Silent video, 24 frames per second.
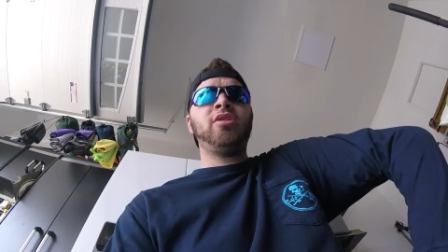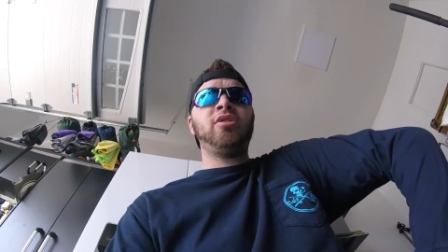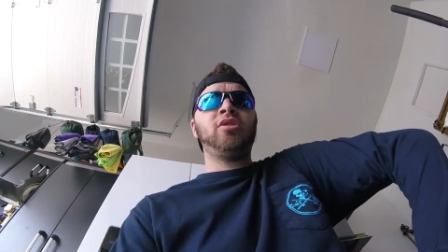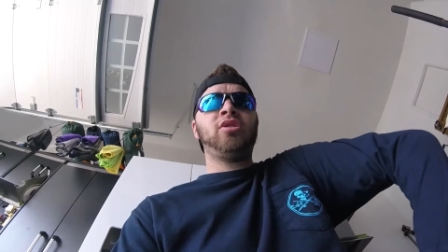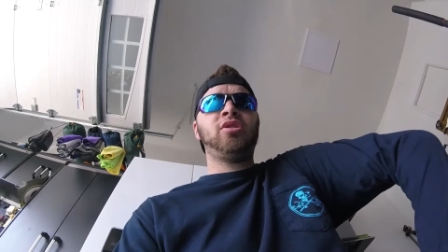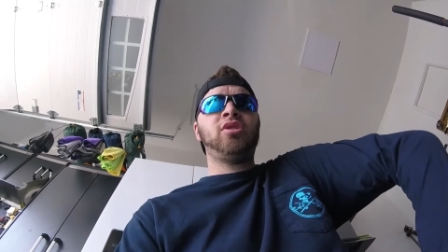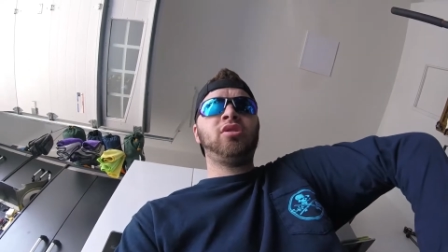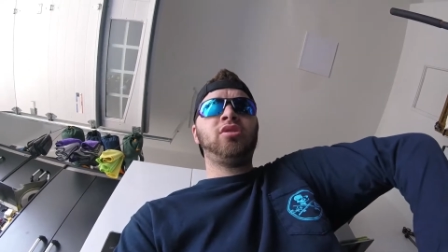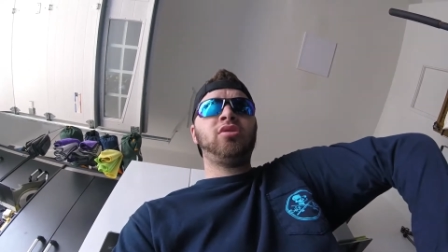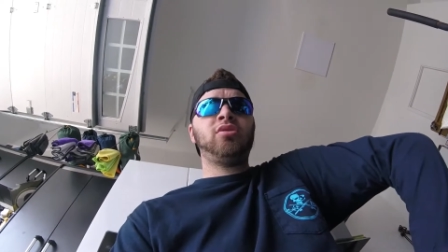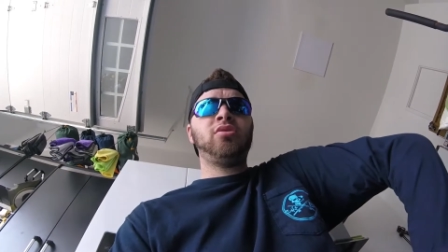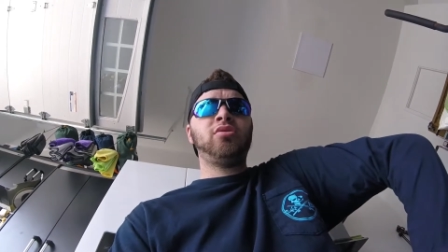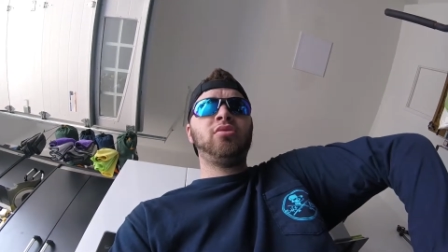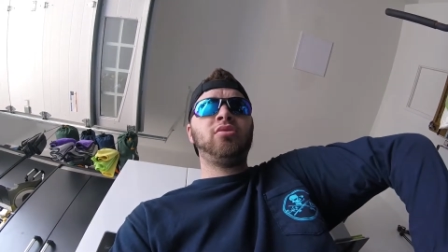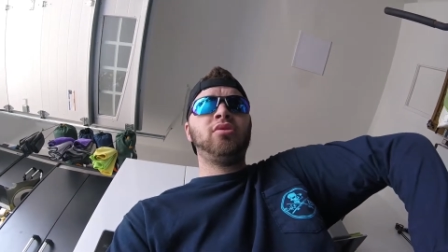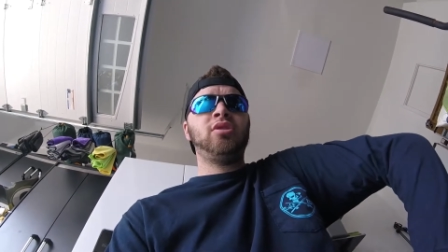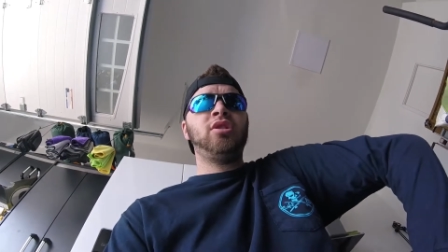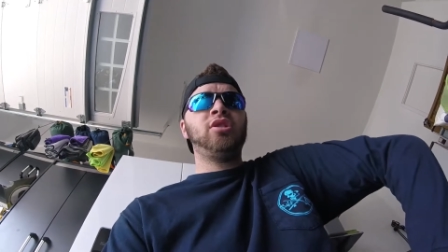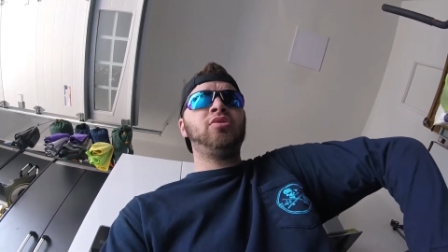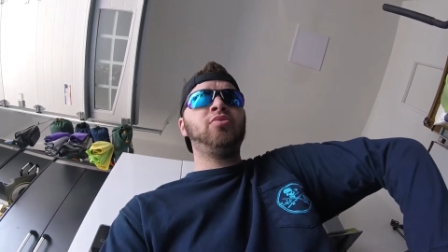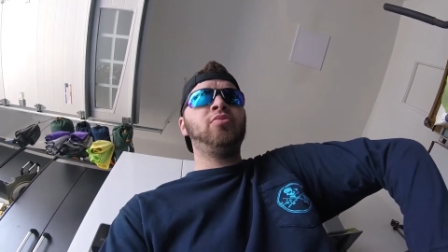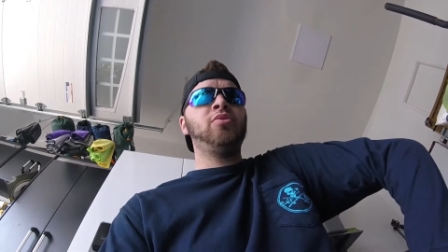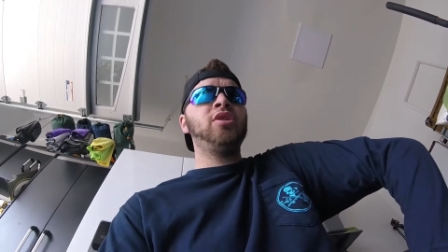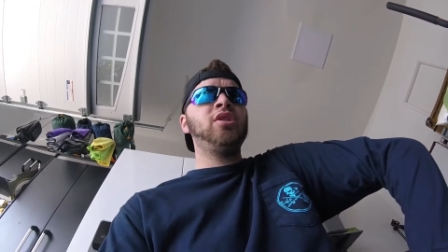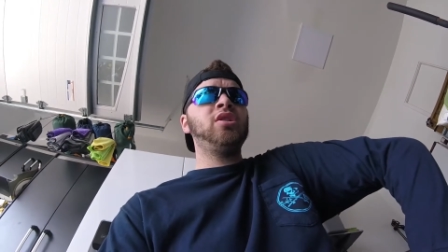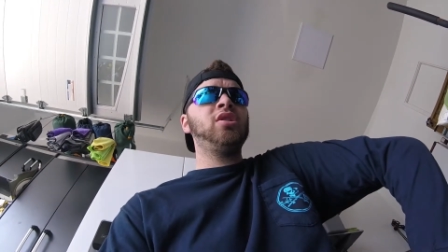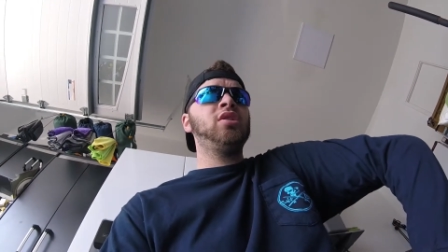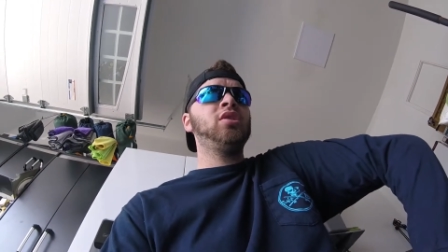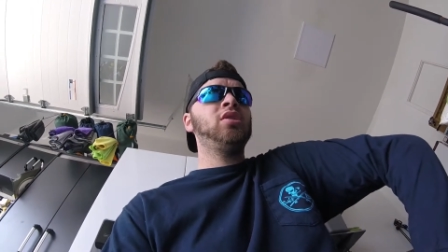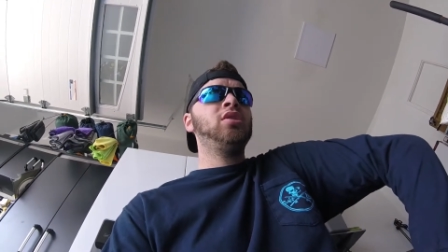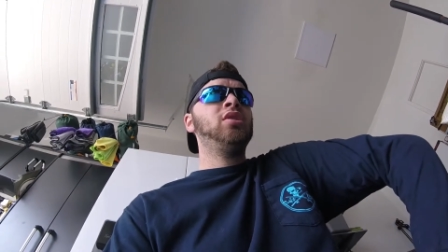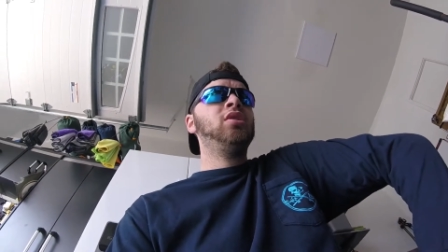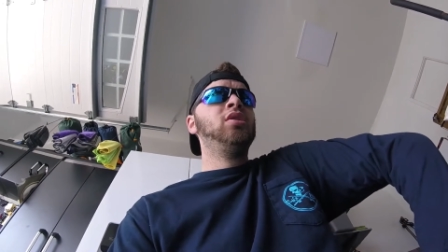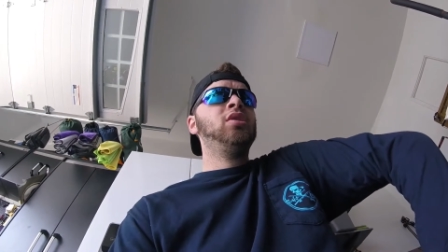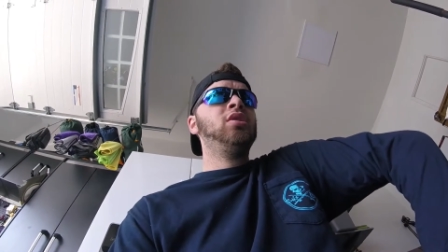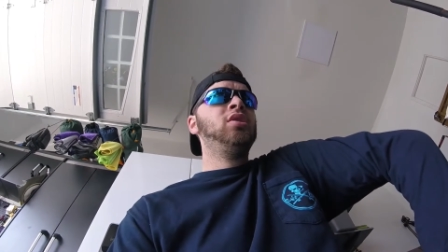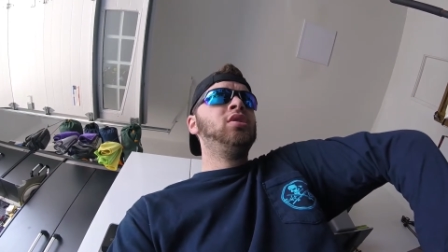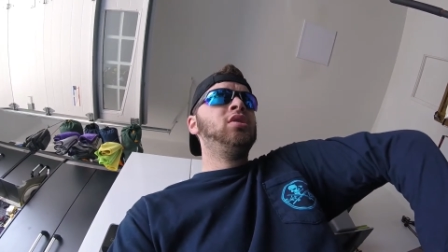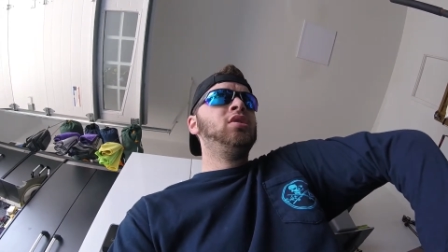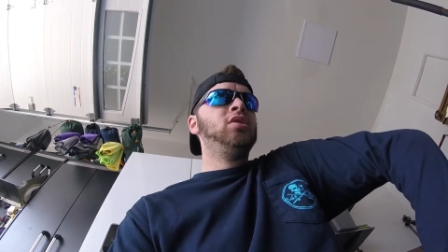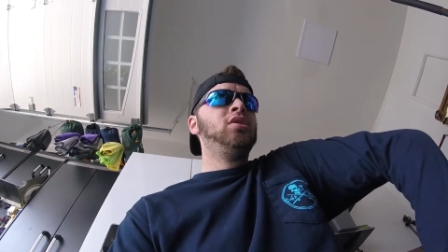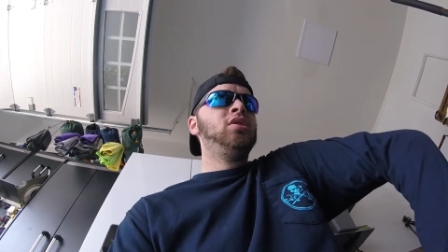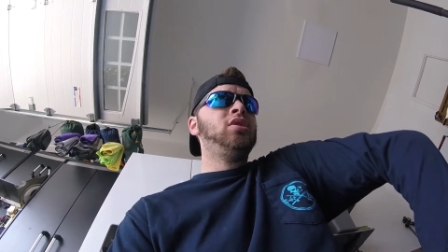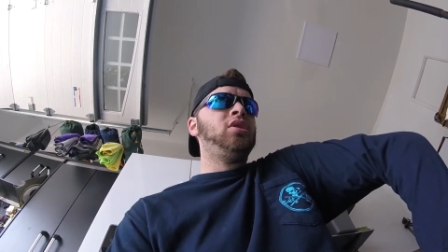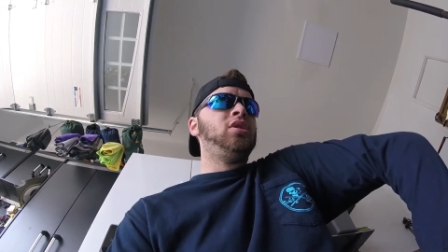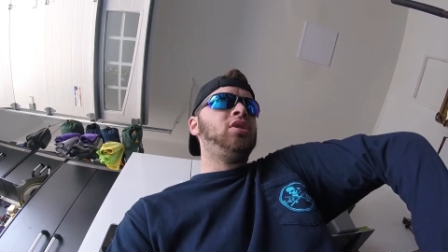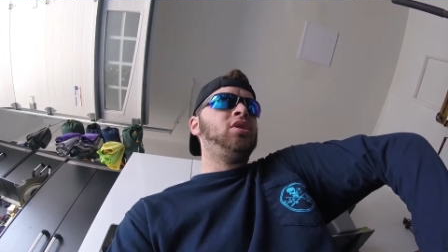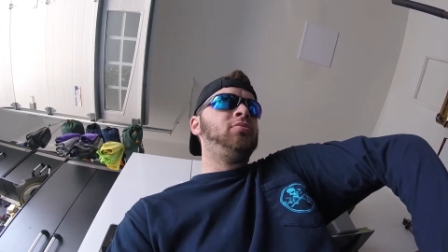this week,
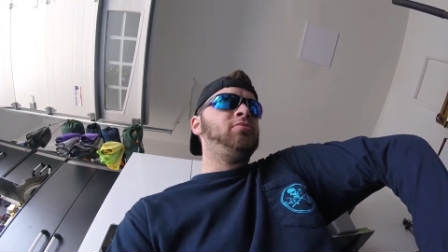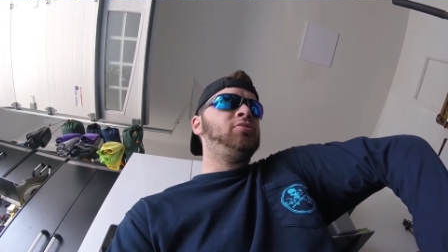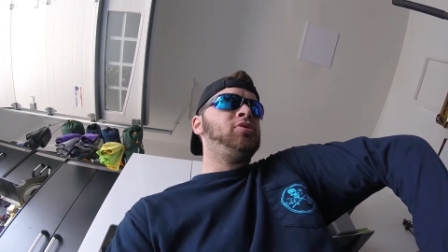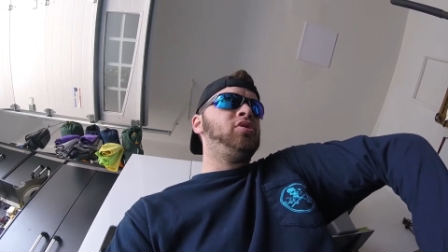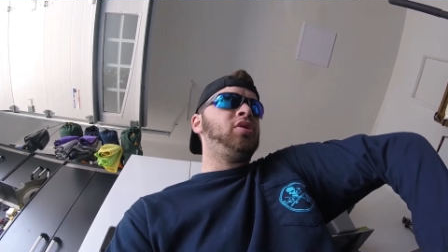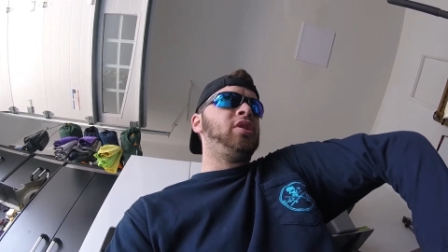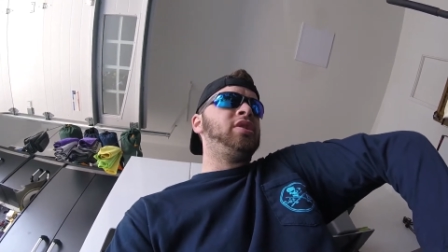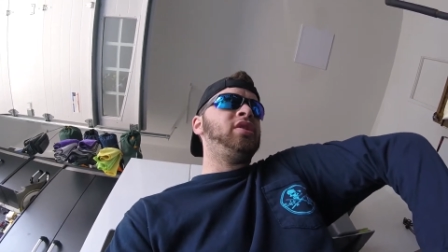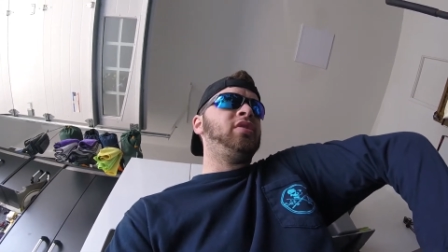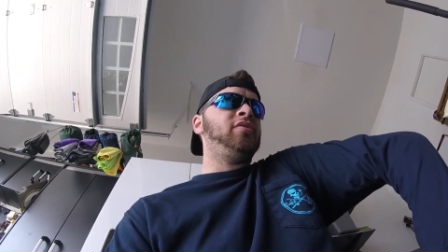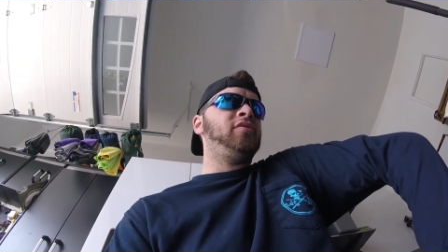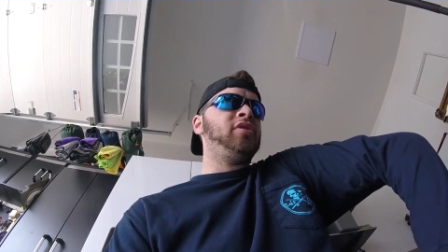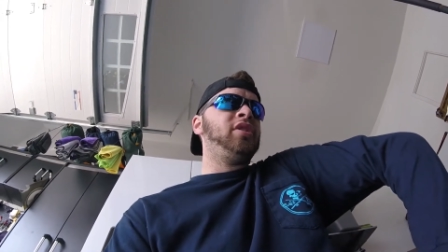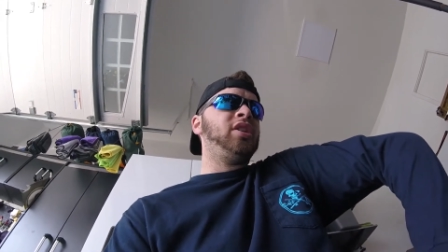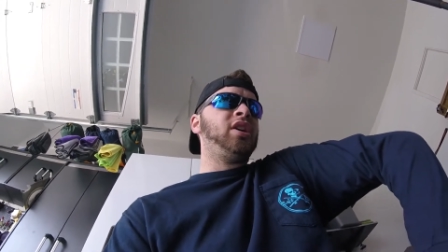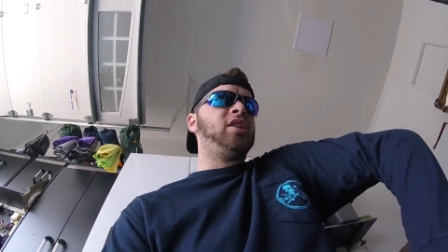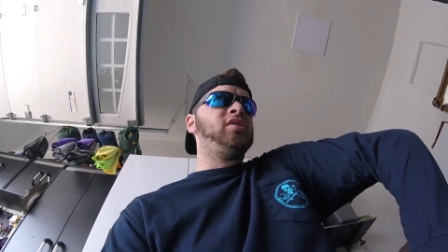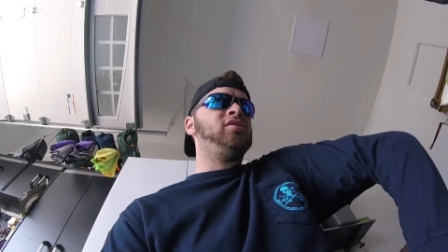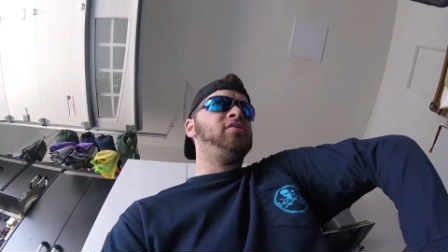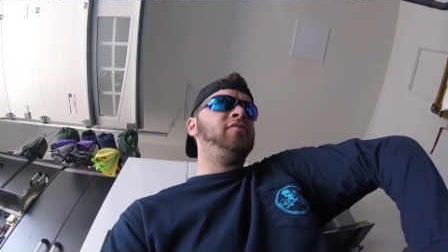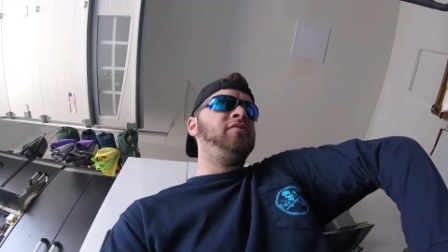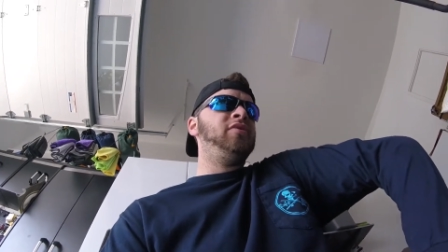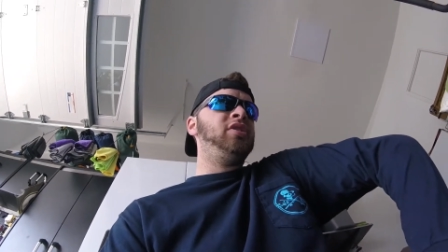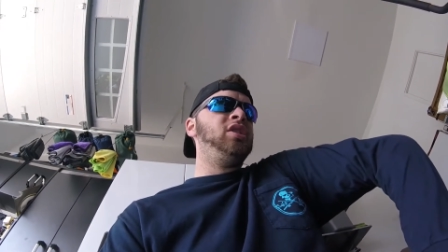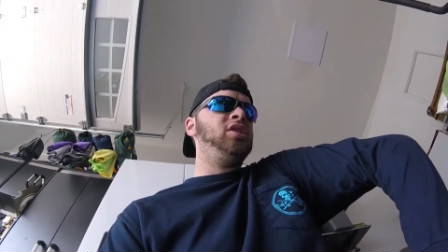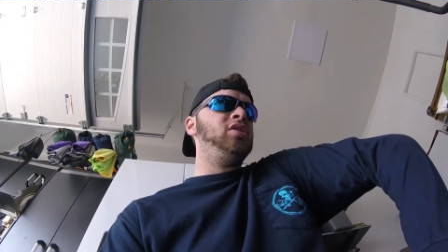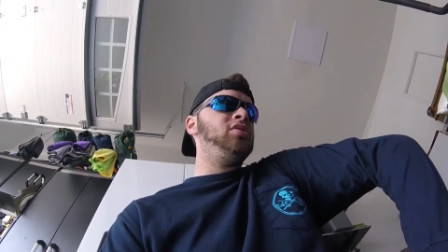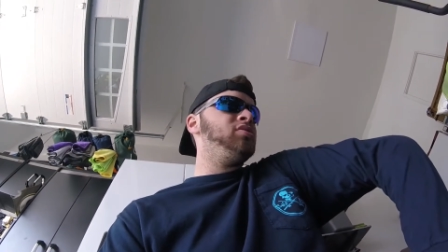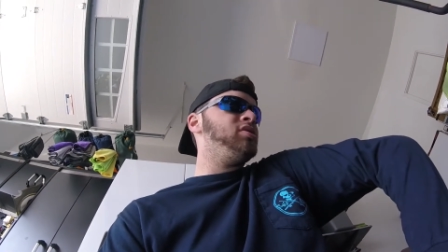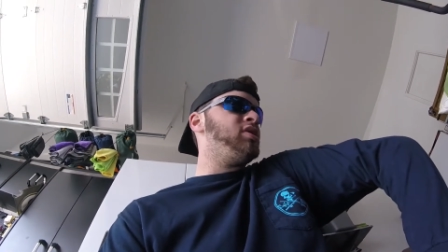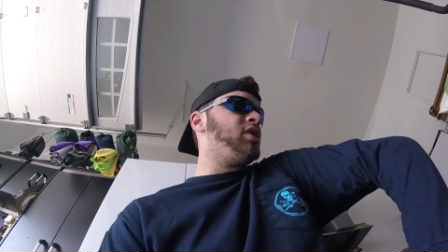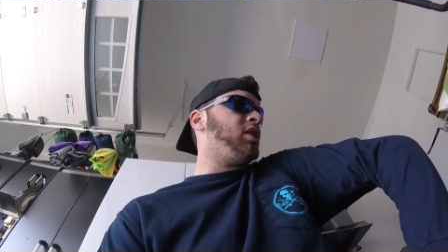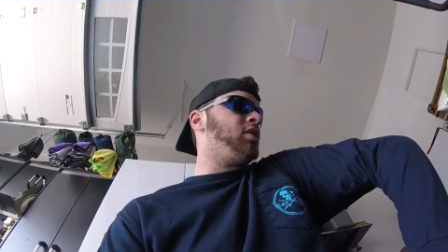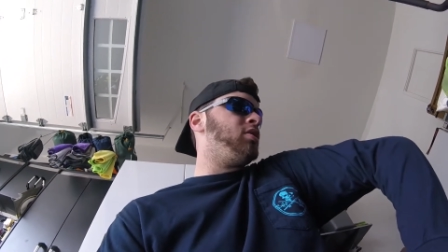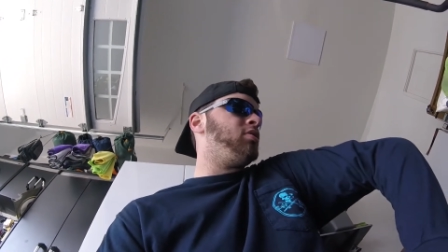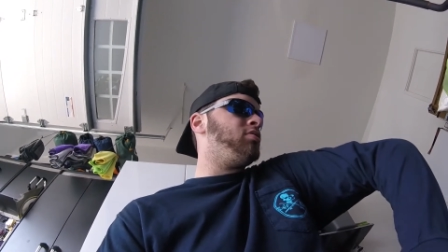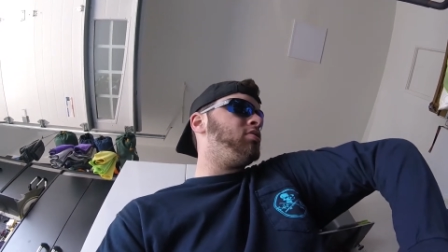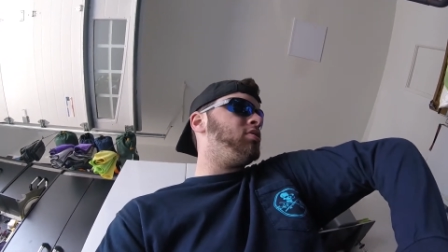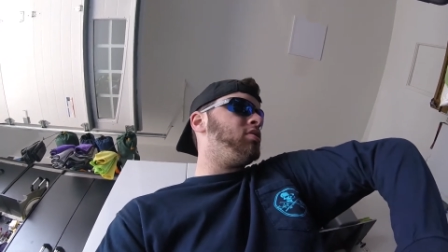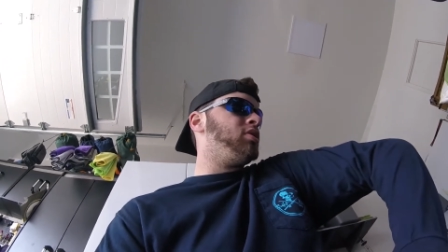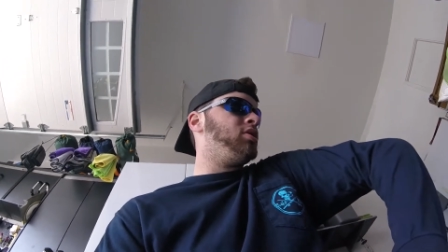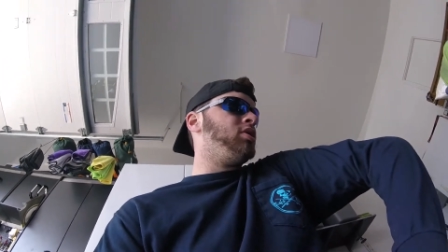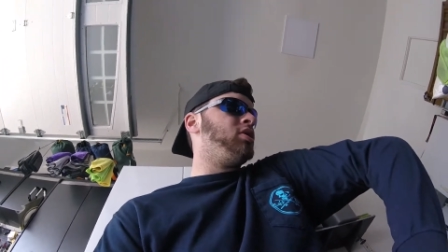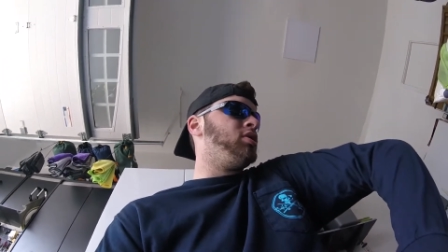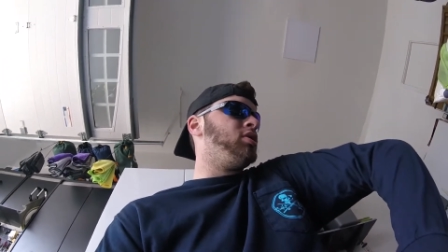so I definitely got some videos out.